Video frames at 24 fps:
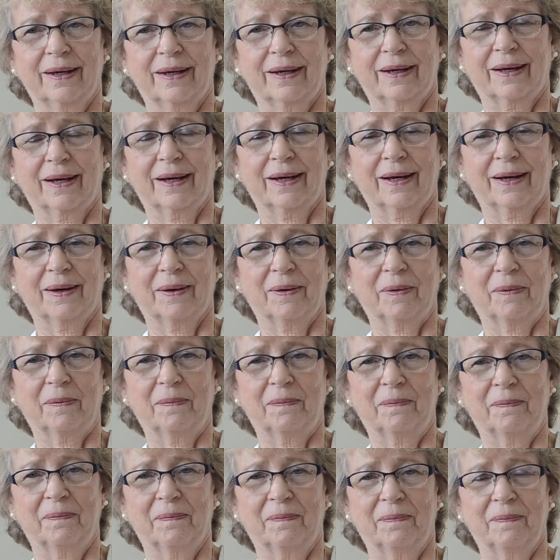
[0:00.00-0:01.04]

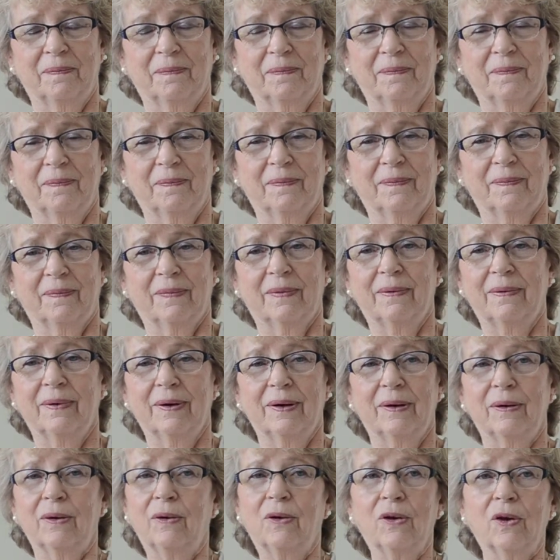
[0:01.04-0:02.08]
um,
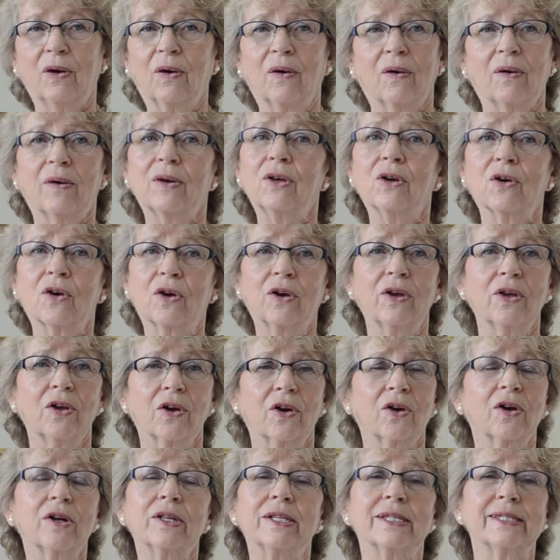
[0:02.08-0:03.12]
you
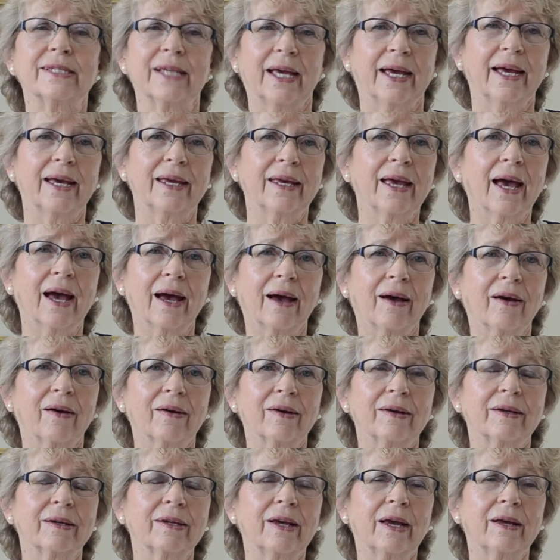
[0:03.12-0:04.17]
could say, yeah,
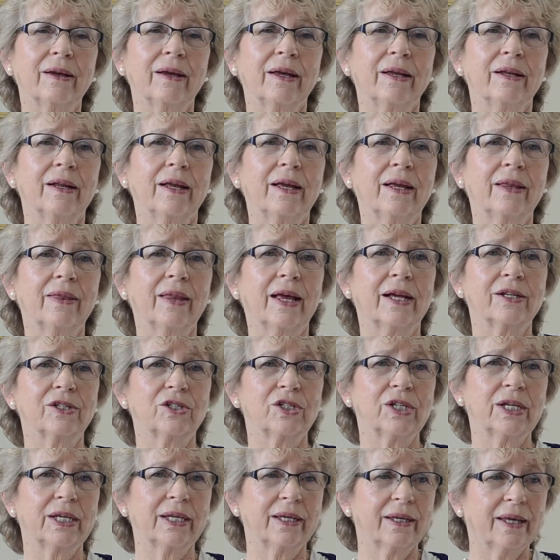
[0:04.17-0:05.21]
in
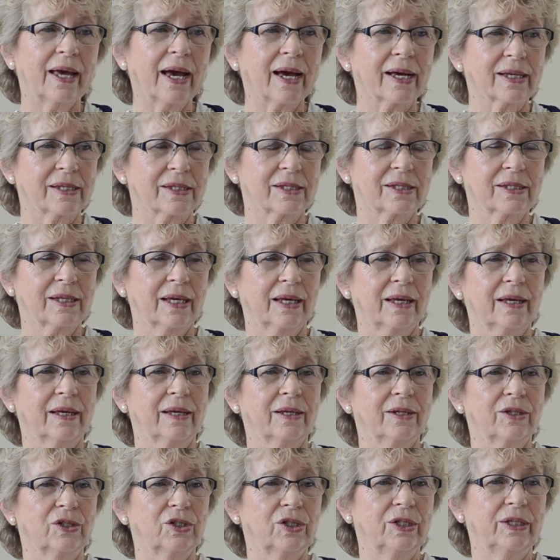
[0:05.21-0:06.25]
that yes,
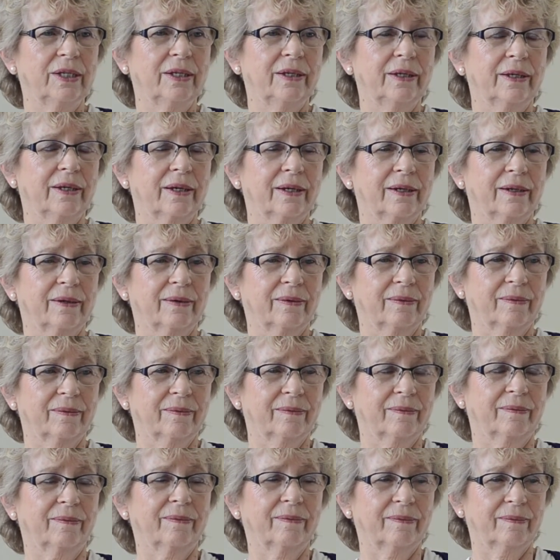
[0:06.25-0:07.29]
she
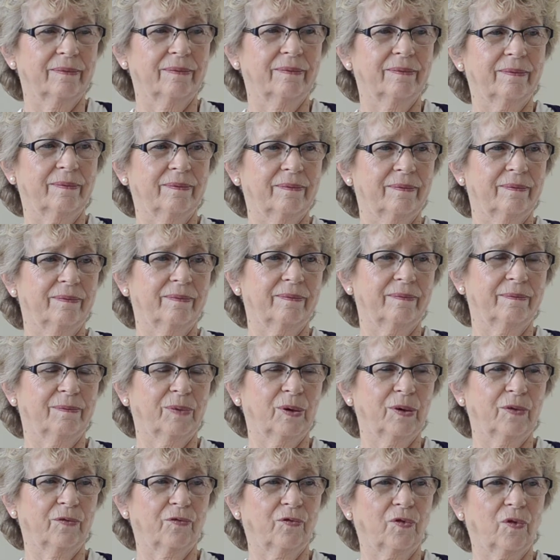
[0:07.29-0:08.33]

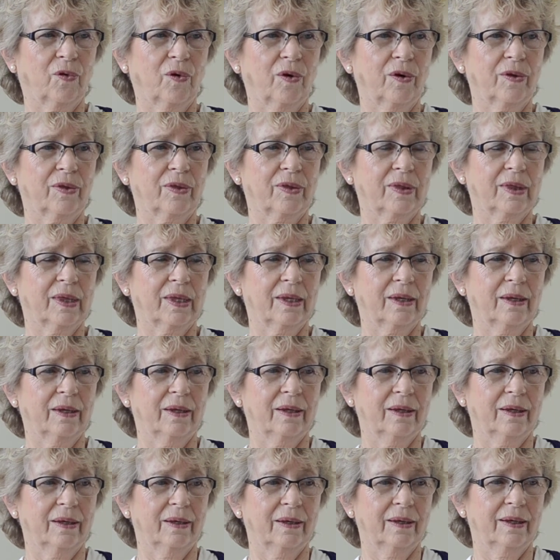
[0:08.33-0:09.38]
put forth
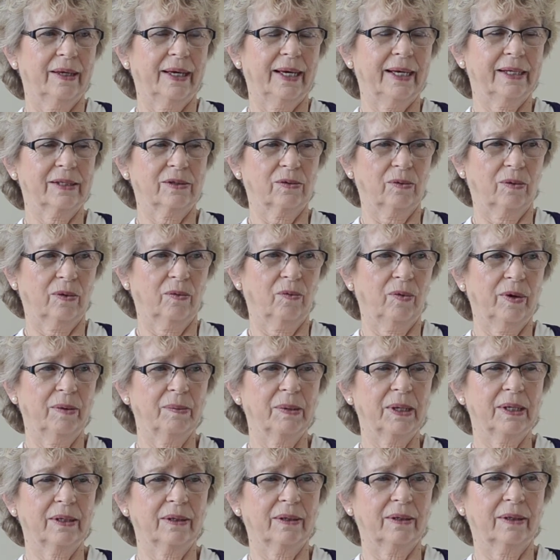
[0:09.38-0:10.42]
as
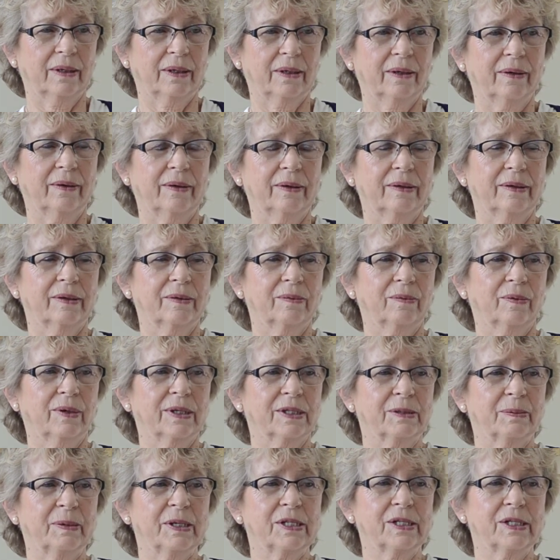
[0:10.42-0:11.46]
women, well,
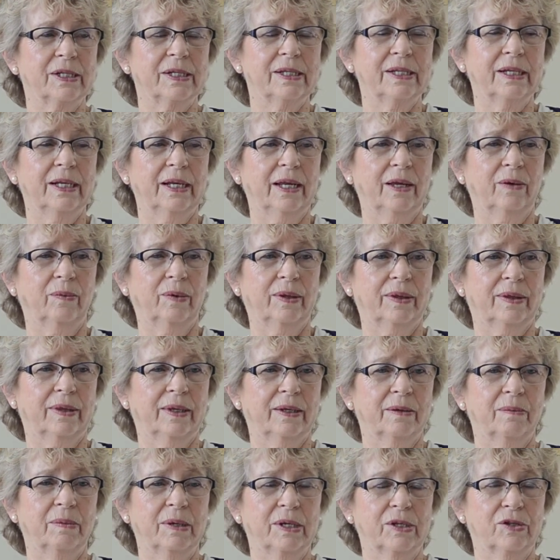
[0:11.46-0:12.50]
especially dealing with
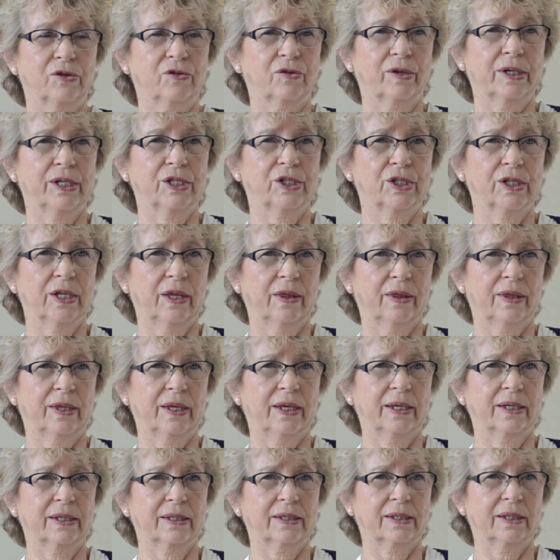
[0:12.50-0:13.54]
administration and
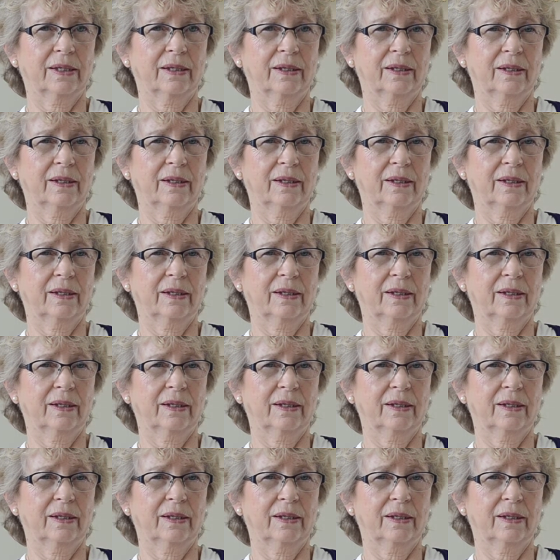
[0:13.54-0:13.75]
things,